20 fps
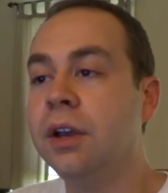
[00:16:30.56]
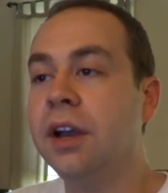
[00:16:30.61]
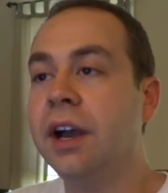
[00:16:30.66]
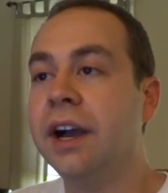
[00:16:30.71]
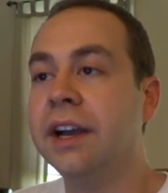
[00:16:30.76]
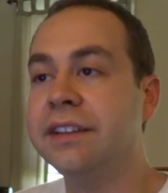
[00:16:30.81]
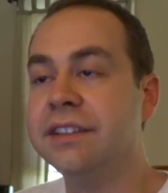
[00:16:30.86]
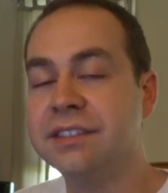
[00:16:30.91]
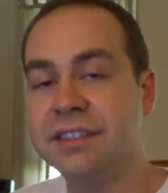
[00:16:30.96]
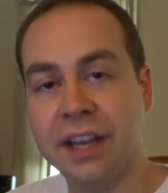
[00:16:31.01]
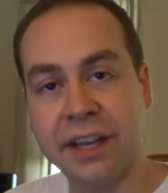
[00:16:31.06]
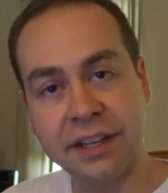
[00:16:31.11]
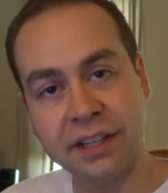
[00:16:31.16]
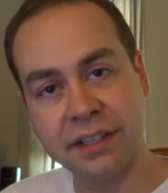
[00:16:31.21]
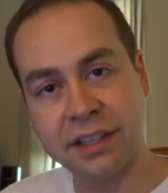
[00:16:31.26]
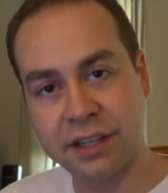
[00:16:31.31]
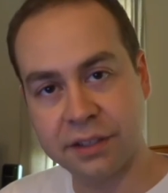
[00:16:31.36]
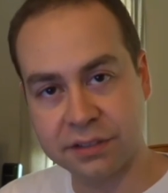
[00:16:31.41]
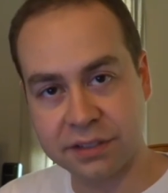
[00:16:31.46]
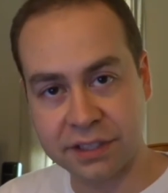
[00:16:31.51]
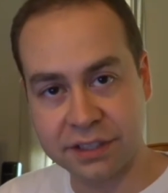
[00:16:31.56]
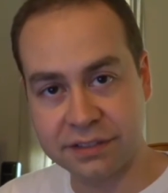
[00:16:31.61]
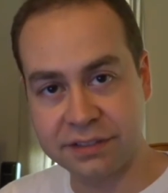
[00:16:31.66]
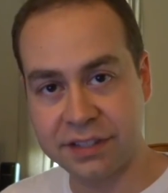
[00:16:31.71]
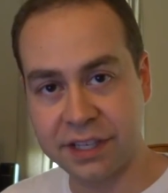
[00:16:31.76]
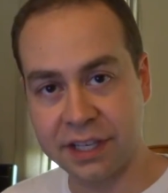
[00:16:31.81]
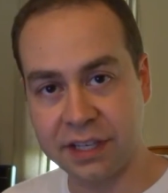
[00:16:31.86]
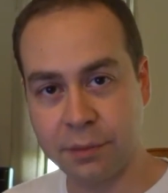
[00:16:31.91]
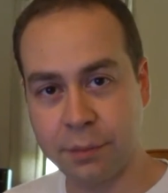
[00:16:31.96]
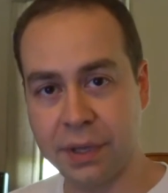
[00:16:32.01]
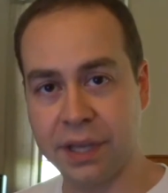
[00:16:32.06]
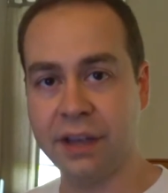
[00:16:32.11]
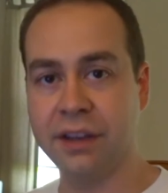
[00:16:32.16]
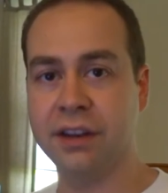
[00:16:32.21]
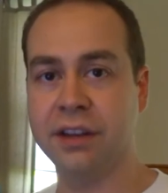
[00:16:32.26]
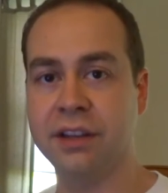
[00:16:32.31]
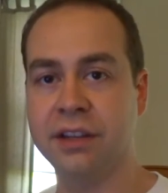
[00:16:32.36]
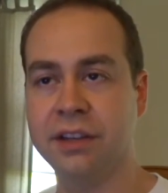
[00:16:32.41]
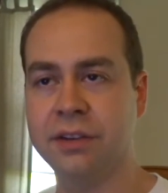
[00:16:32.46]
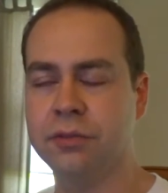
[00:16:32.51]
I decided that I was going to set
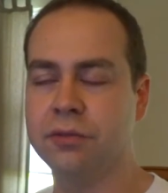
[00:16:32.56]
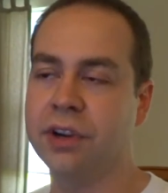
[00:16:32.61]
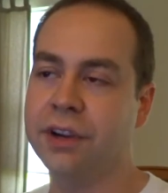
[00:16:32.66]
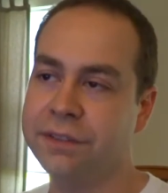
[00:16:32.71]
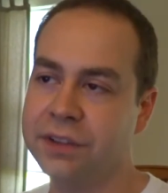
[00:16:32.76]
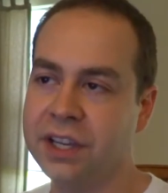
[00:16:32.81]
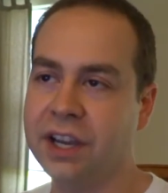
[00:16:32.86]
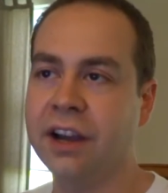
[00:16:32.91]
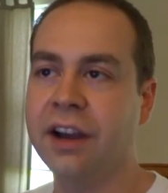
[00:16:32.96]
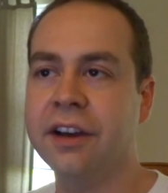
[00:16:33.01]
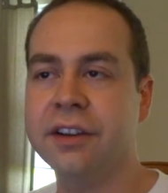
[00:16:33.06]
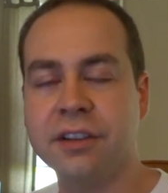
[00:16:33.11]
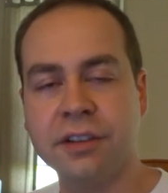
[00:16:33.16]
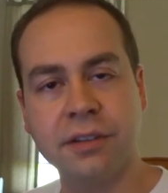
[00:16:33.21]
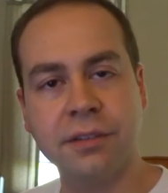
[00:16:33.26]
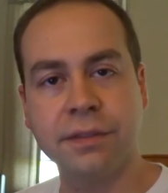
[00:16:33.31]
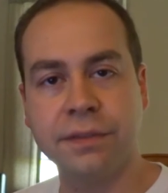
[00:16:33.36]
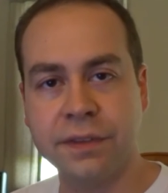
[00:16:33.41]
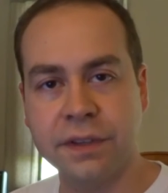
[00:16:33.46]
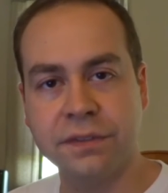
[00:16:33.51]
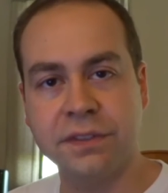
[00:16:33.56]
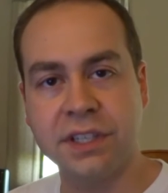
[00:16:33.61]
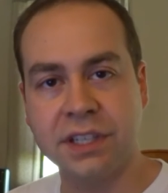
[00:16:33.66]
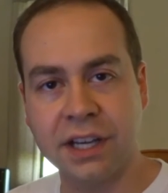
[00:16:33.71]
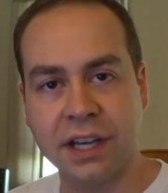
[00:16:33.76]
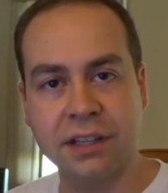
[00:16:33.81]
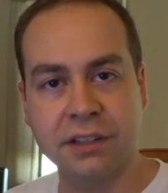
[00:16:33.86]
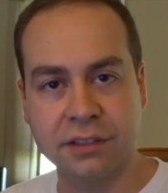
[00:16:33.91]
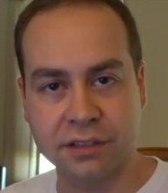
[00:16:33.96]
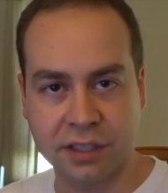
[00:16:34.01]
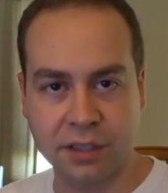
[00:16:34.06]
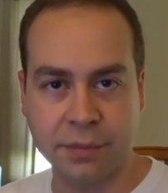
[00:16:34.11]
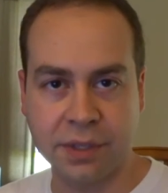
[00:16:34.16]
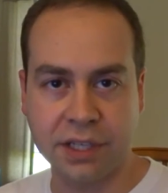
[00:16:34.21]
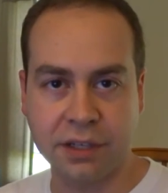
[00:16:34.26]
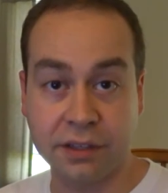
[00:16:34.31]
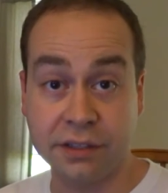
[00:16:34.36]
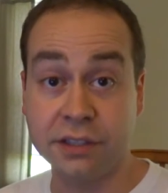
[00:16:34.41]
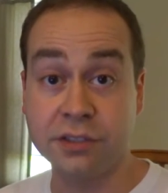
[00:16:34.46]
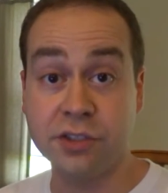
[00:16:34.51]
about roughly $150
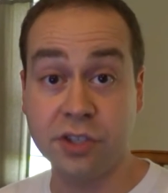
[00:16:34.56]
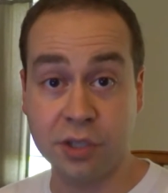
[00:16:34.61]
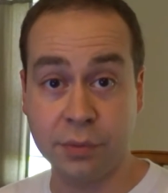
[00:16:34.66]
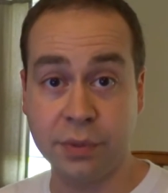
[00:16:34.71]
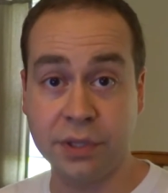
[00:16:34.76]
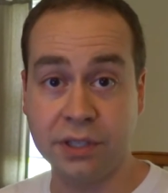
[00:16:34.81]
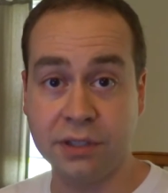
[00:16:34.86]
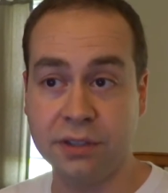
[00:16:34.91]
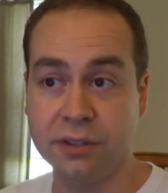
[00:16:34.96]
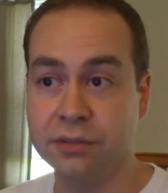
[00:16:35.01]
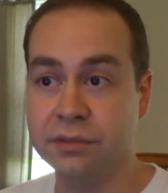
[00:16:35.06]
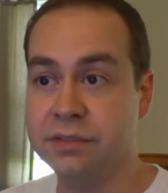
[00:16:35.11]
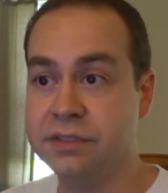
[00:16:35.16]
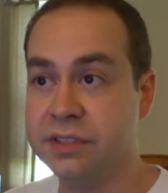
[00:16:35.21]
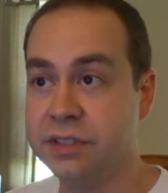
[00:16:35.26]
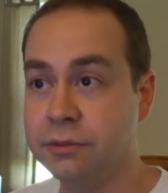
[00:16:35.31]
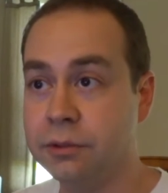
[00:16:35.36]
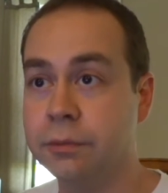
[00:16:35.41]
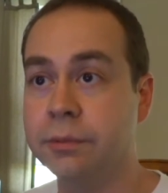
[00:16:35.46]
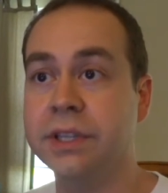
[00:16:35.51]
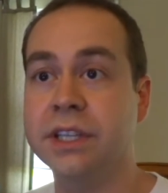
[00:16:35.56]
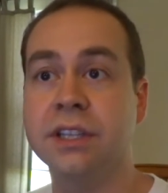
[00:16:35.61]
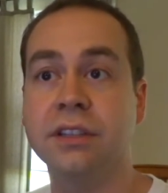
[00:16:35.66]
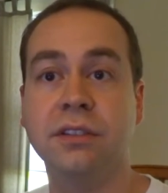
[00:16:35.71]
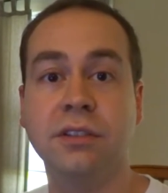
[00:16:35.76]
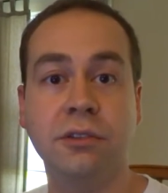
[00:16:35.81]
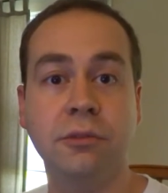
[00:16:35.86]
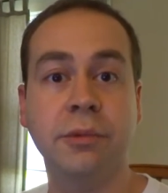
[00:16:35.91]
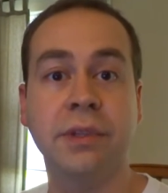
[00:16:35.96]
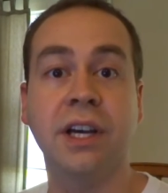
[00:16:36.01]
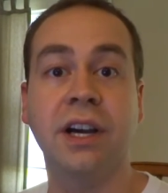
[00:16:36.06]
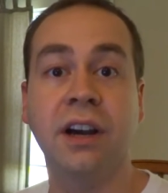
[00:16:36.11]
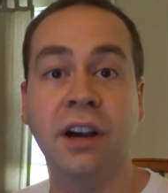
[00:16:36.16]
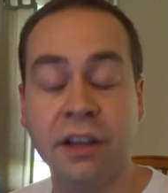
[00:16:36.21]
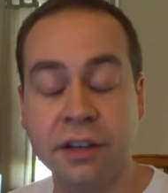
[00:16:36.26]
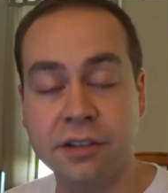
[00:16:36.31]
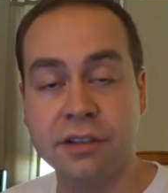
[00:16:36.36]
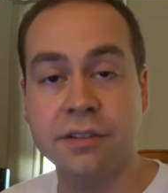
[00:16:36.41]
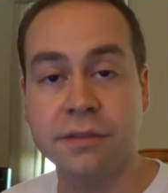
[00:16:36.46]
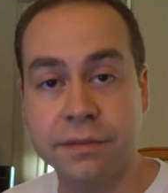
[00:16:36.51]
limit on the GPU. See what we could do with a
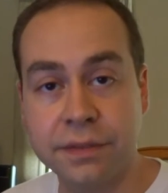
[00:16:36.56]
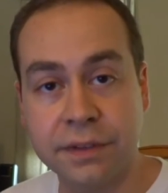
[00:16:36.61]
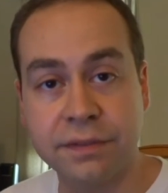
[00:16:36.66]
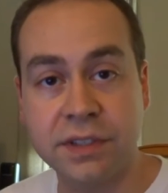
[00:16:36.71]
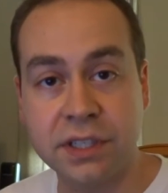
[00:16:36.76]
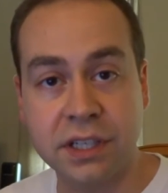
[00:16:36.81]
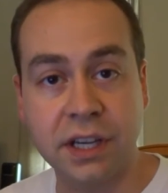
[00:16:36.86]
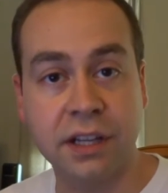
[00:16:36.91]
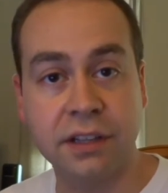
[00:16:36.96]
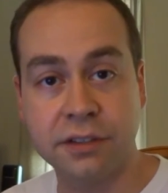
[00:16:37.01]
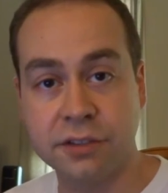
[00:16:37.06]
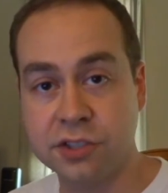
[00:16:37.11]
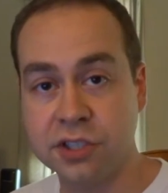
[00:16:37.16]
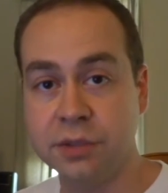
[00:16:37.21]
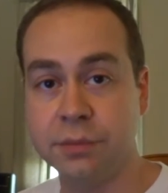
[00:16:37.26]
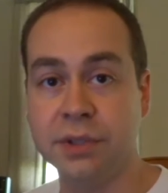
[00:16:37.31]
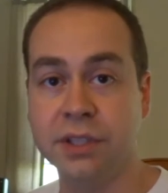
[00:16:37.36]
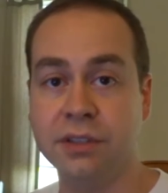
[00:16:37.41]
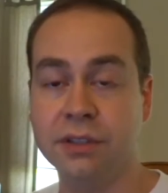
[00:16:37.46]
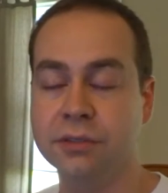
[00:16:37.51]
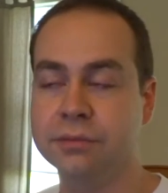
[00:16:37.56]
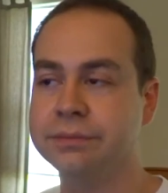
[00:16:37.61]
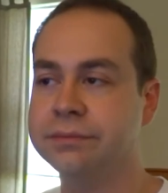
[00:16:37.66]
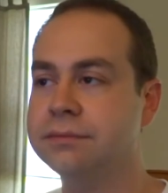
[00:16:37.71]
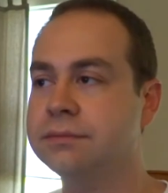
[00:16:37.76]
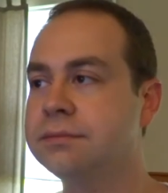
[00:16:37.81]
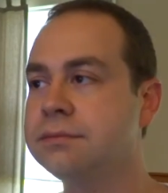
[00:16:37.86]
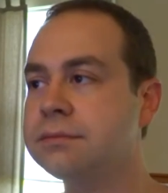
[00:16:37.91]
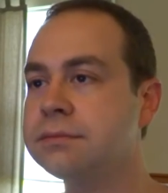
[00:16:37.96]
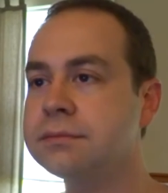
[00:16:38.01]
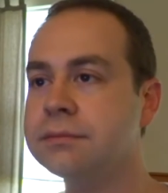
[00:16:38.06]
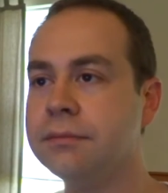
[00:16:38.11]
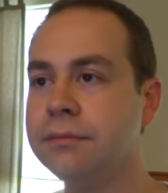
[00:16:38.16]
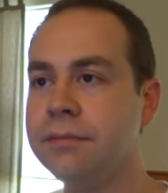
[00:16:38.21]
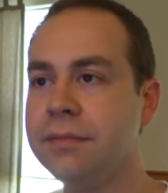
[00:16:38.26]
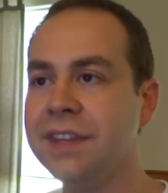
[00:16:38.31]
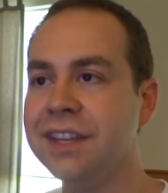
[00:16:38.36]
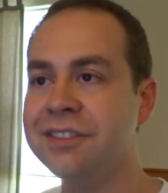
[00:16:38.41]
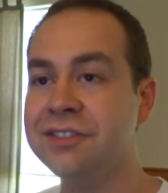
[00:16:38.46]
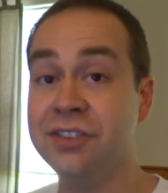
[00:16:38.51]
$150 GPU.
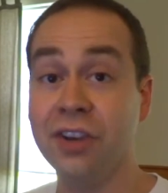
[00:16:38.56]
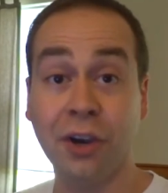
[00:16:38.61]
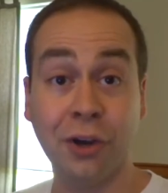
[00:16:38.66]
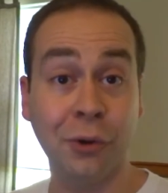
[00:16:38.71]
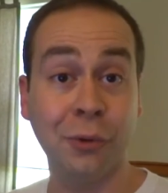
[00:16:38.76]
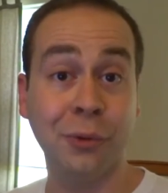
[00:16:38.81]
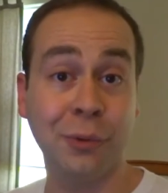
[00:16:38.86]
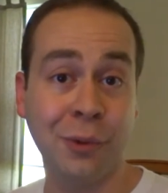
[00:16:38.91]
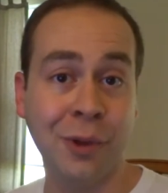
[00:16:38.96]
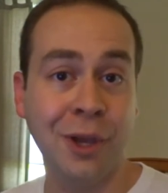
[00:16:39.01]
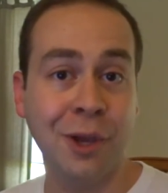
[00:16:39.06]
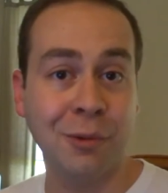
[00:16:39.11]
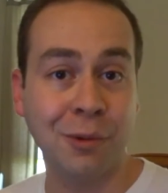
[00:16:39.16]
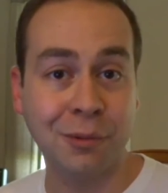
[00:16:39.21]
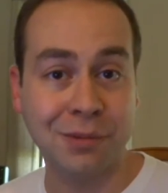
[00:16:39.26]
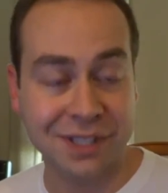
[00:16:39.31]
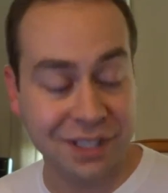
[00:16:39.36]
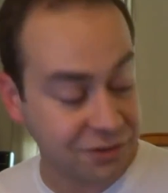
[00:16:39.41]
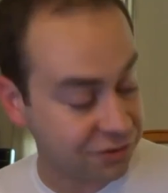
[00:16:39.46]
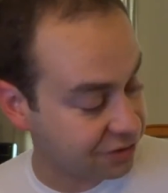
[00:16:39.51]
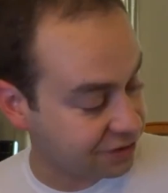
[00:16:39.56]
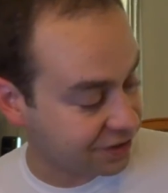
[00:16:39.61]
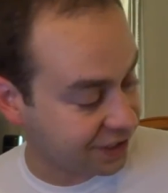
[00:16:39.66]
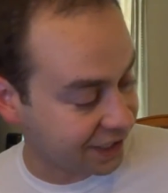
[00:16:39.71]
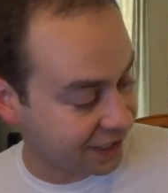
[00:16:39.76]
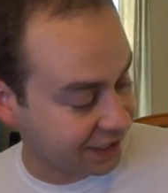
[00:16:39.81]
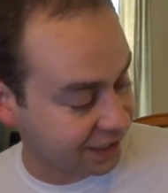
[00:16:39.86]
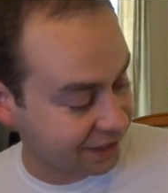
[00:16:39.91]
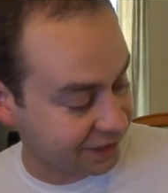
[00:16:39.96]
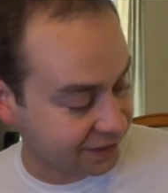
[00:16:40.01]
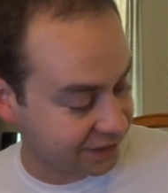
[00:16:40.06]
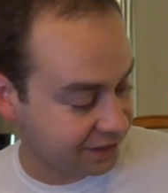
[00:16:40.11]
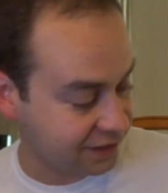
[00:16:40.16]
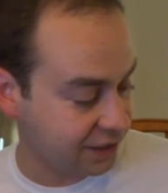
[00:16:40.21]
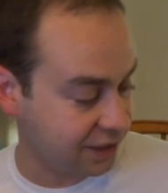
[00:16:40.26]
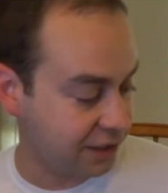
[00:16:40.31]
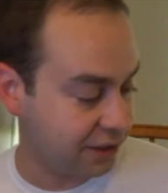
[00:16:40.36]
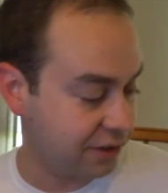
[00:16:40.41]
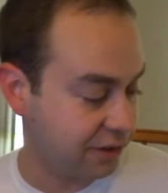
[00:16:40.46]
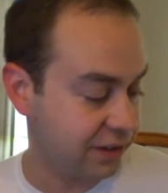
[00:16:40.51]
So what was interesting is,
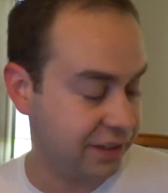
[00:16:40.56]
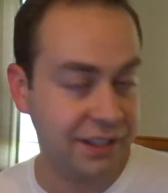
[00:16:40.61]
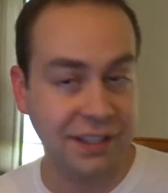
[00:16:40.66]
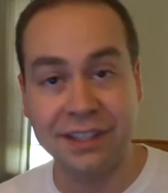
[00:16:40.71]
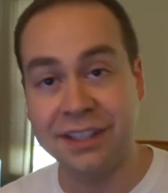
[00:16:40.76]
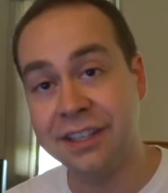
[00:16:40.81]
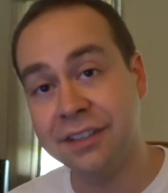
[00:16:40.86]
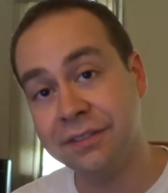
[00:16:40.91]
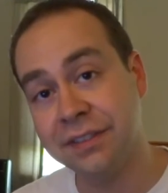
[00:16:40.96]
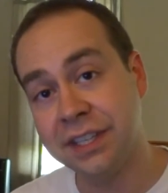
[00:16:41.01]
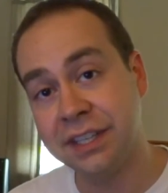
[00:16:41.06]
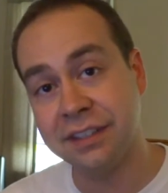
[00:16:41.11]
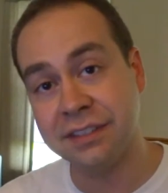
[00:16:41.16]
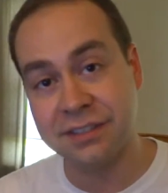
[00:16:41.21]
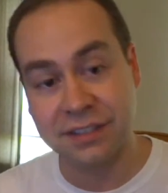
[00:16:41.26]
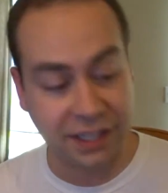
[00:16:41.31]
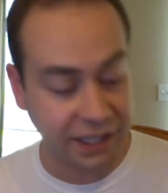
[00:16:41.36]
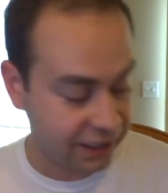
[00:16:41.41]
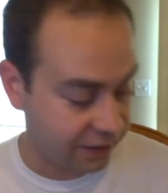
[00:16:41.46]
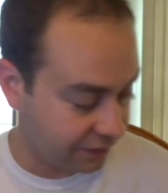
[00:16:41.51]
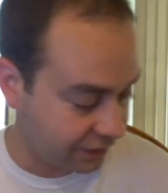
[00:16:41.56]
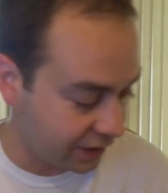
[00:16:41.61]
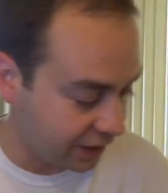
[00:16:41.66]
in the NVIDIA side of